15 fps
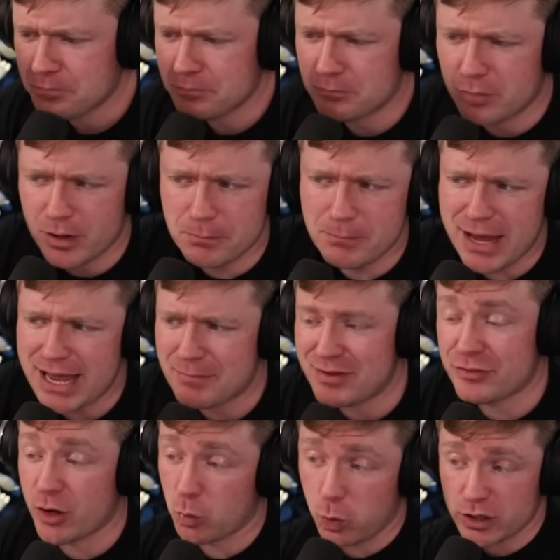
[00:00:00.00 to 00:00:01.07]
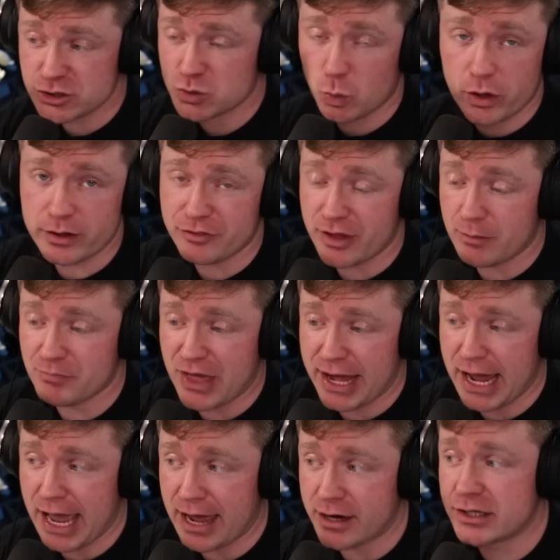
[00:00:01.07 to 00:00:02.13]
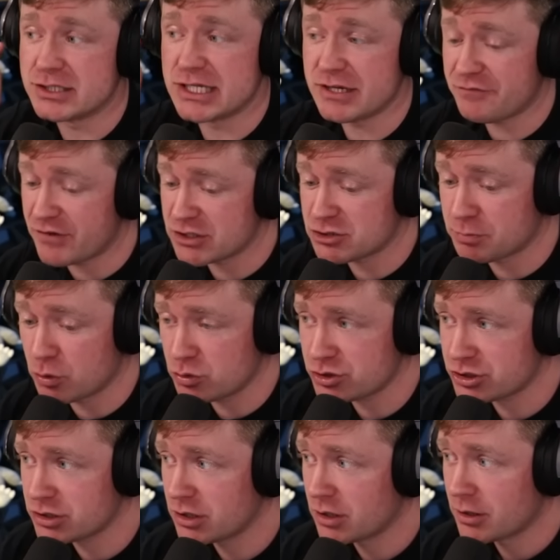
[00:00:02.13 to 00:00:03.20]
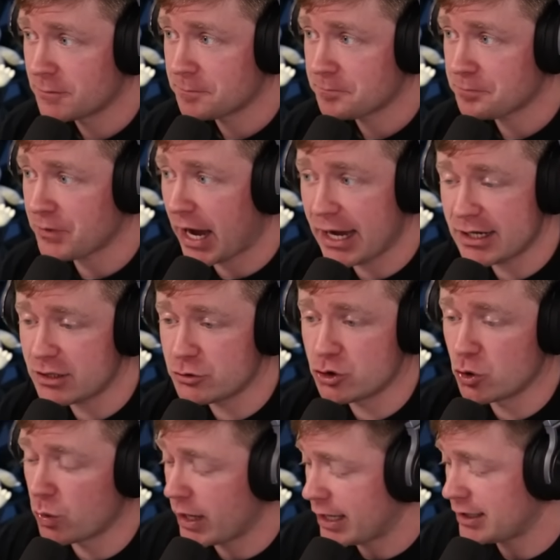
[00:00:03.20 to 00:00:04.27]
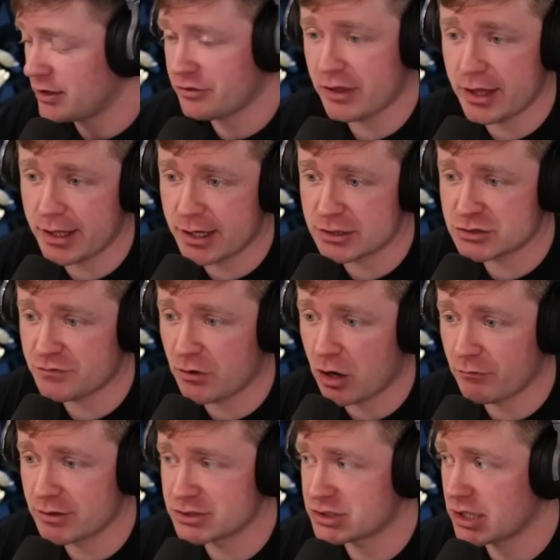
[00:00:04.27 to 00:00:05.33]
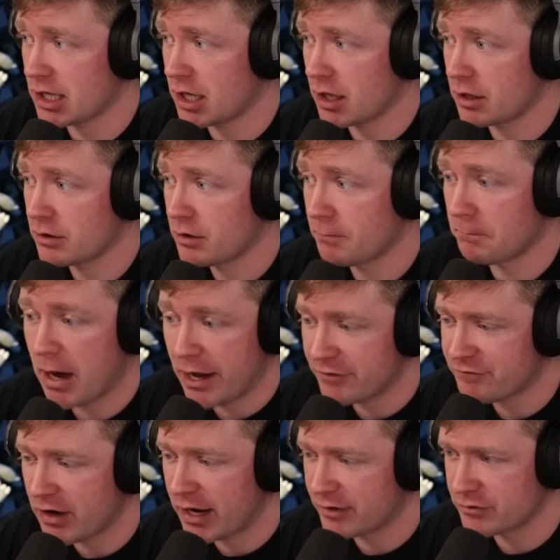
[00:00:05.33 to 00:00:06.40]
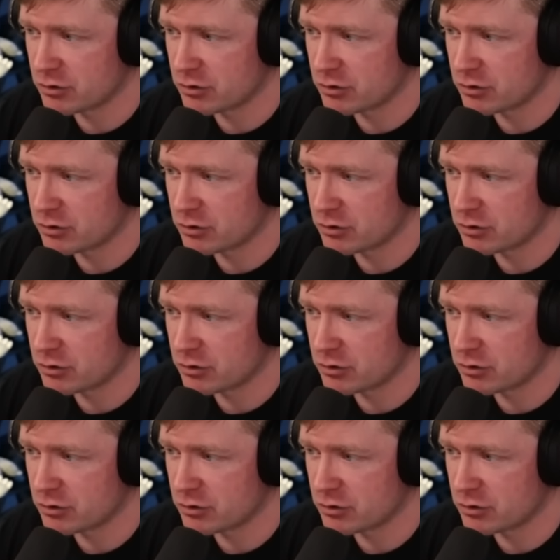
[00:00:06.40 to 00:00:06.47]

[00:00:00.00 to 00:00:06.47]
but maybe there was one of them that had a defense boost. I didn't do anything as far as modifying